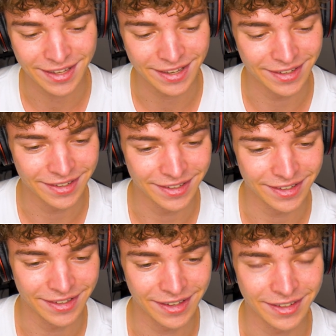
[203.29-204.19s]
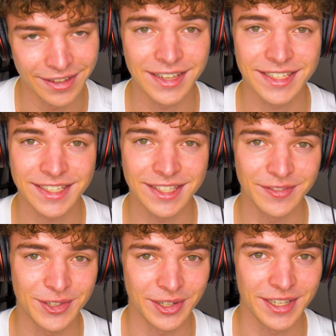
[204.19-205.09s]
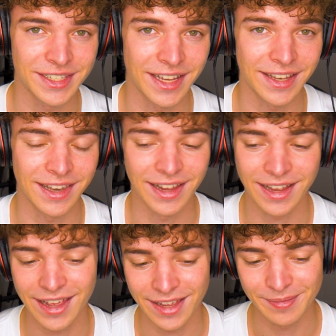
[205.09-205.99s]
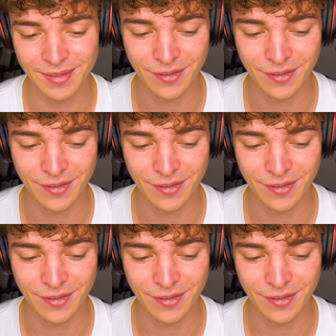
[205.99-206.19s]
and the assistant of Jordi said like, hey,